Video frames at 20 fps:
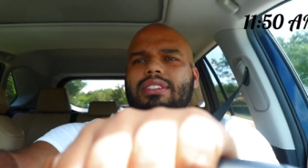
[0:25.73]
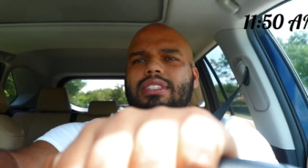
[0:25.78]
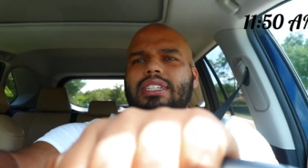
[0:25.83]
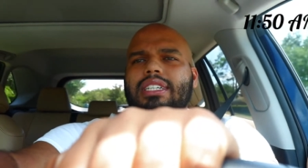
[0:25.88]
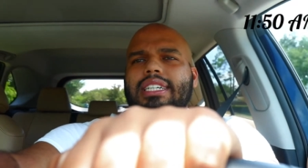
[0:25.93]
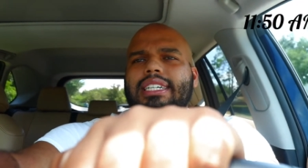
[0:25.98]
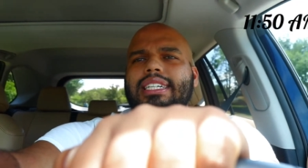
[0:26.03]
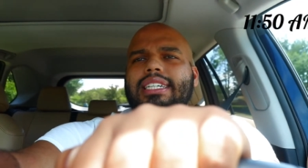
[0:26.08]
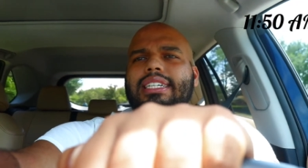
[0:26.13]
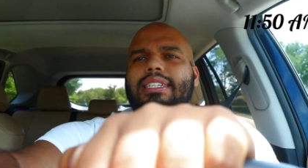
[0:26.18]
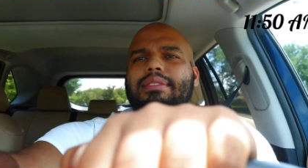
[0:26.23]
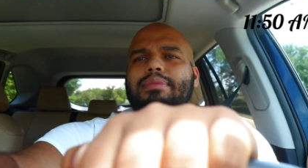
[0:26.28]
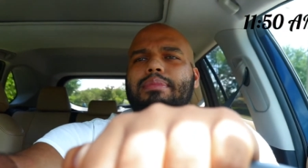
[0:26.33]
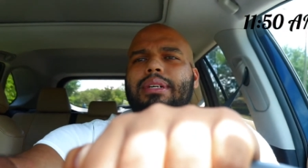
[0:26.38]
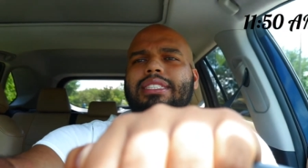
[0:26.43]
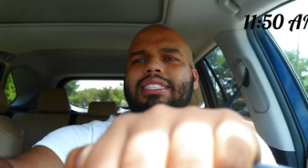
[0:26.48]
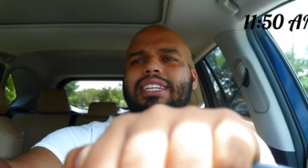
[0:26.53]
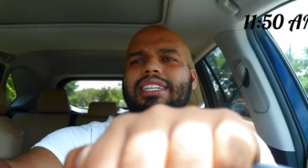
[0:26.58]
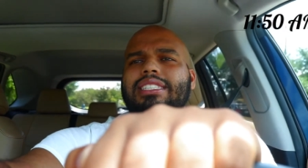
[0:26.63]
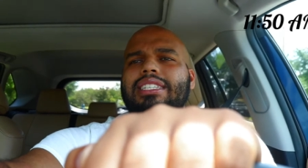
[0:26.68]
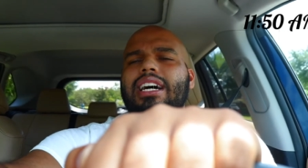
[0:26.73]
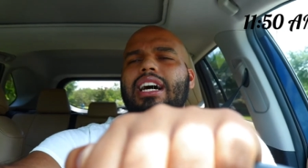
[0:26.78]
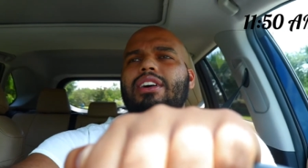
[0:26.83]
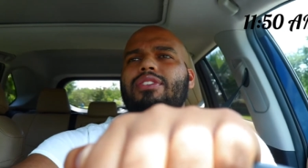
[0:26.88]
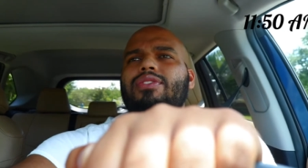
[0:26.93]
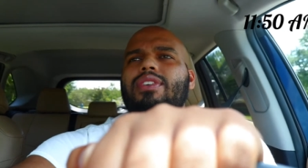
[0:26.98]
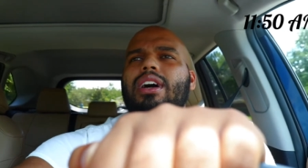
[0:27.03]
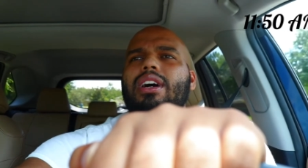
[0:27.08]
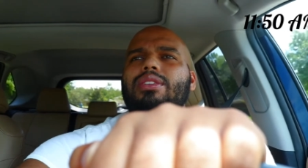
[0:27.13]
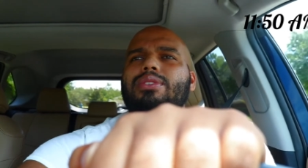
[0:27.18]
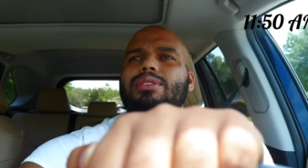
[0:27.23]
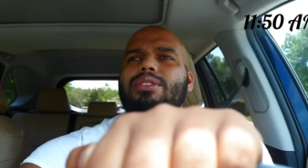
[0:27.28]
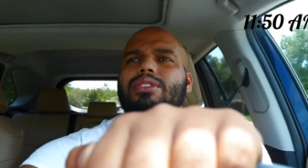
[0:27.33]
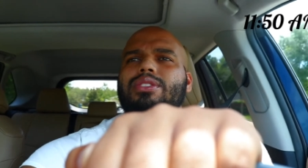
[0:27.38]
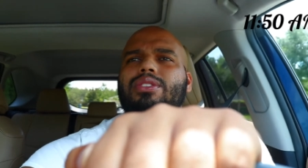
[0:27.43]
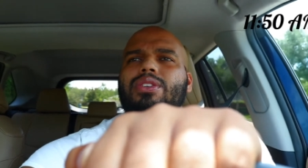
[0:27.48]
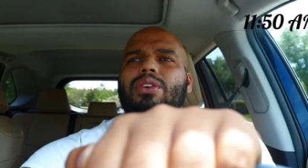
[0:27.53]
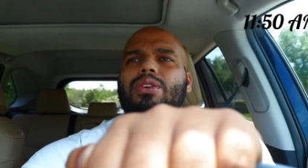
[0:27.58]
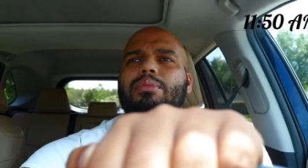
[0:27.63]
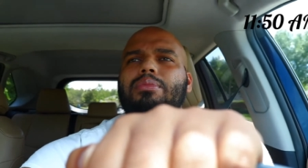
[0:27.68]
My TikTok followers
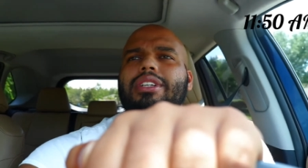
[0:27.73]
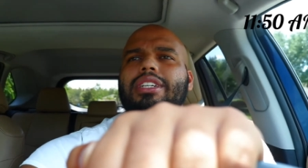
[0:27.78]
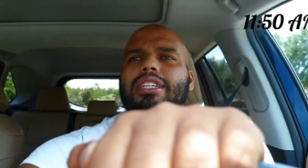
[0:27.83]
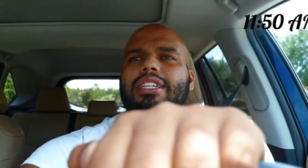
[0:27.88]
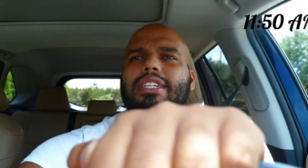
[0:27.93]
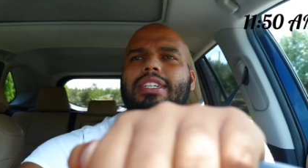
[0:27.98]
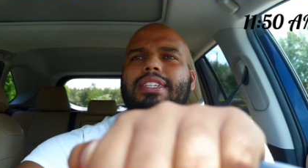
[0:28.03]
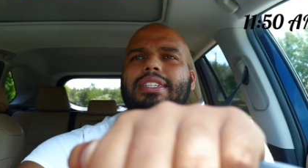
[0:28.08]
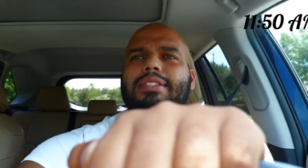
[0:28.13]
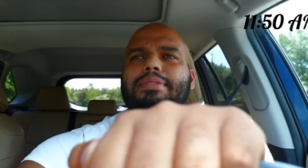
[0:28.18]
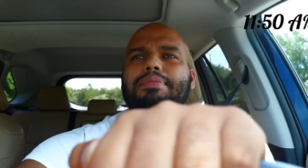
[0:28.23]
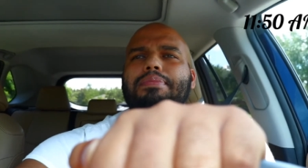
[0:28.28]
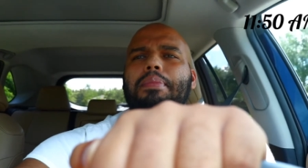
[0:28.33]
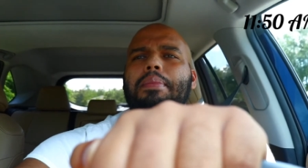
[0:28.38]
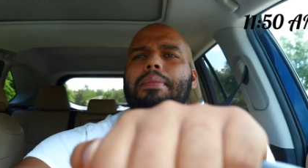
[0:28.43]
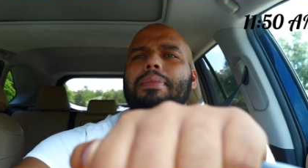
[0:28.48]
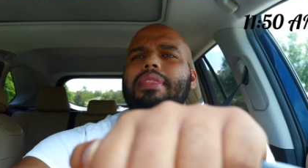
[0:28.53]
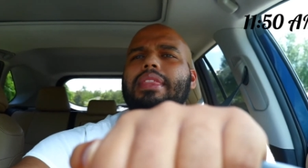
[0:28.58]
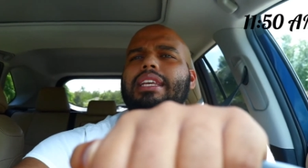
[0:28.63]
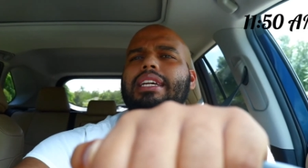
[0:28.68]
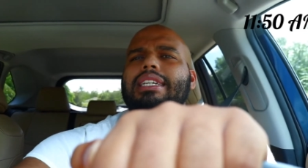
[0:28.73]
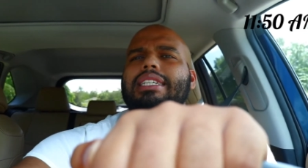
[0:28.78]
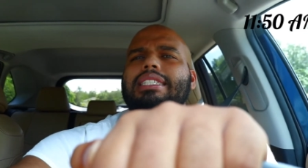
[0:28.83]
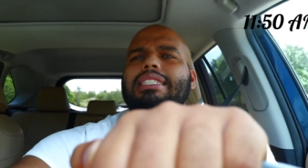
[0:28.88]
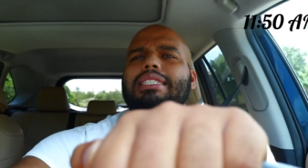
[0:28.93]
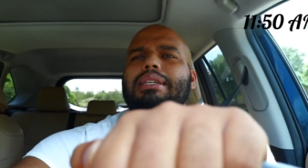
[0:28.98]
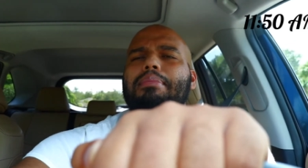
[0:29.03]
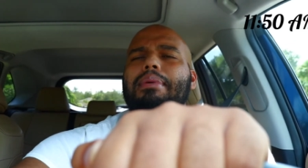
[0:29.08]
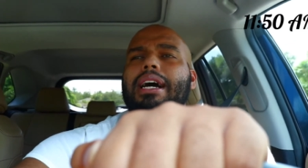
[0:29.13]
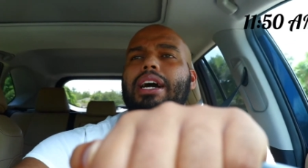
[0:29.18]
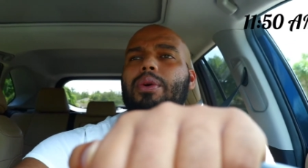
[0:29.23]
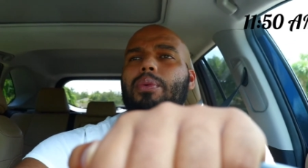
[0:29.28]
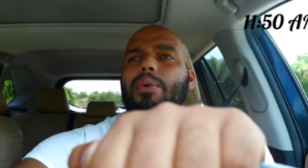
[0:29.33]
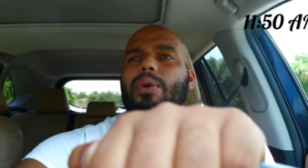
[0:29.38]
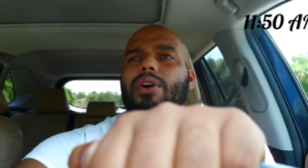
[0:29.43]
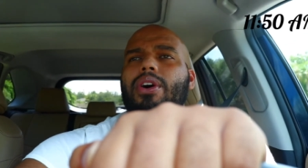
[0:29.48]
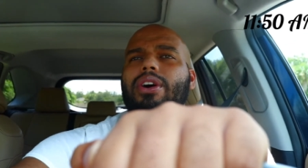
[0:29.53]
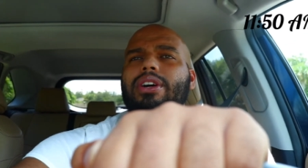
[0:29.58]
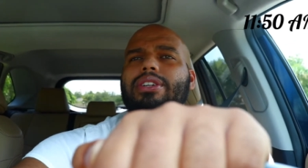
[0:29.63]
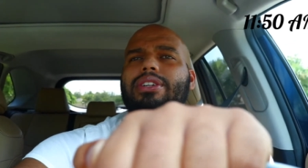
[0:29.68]
told me to buy
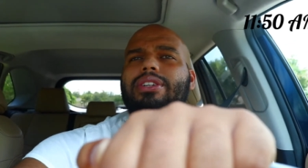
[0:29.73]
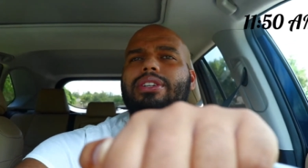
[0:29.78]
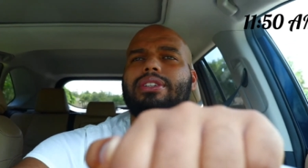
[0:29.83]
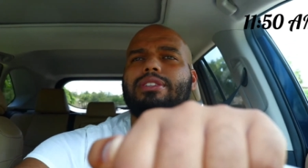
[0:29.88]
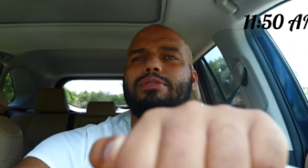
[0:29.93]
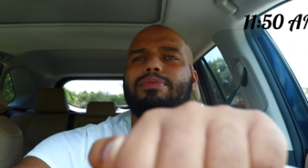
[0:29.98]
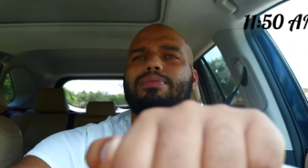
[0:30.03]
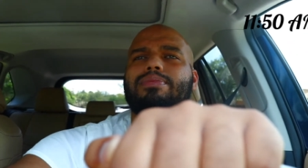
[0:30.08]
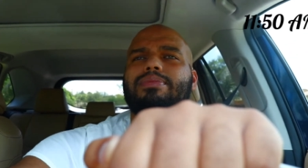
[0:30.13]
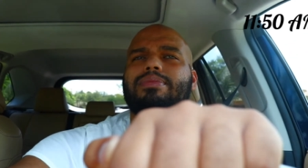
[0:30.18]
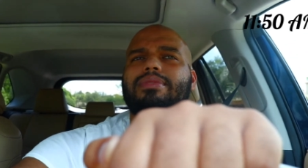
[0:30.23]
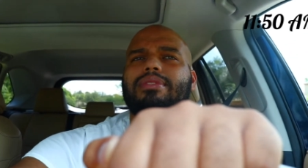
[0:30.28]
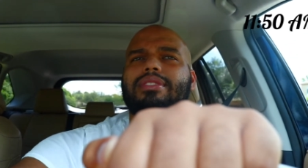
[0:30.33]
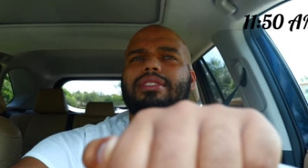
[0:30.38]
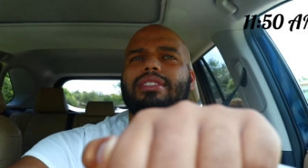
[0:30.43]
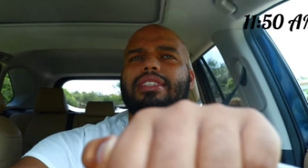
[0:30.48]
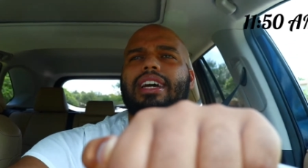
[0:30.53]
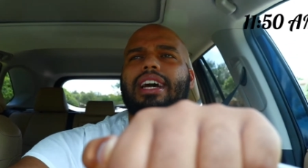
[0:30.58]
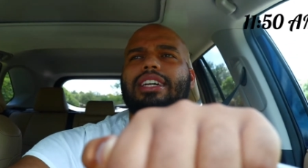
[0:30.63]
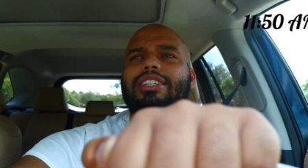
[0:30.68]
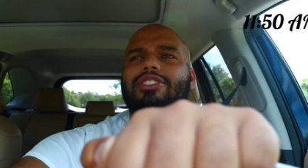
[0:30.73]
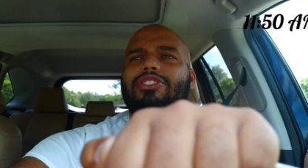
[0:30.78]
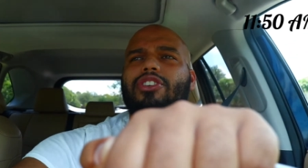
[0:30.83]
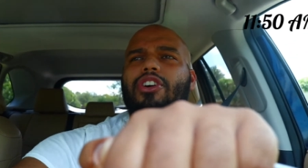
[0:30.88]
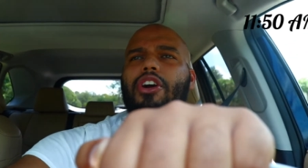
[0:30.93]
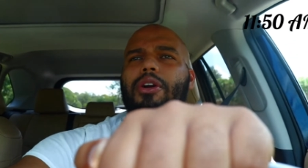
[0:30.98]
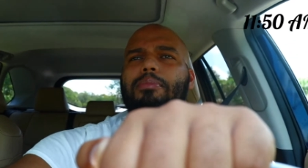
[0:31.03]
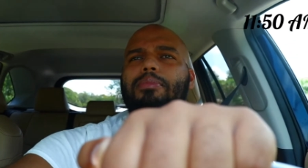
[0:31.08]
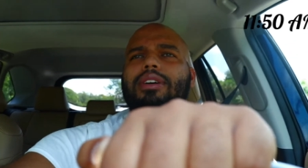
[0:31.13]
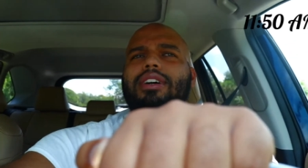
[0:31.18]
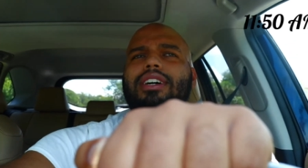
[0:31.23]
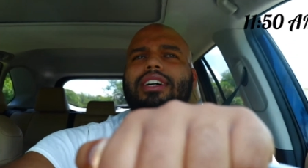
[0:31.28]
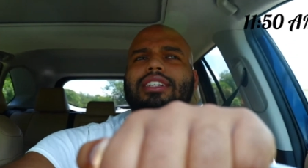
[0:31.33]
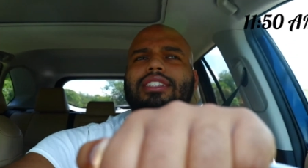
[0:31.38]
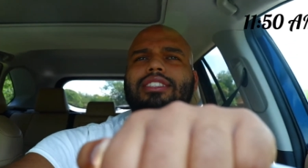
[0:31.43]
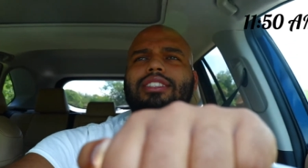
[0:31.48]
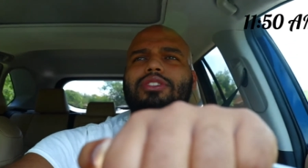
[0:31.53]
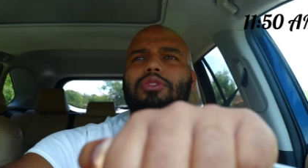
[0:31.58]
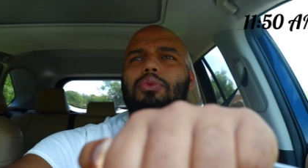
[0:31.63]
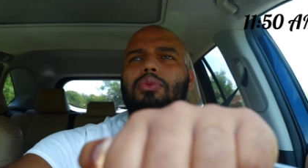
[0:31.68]
water at Starbucks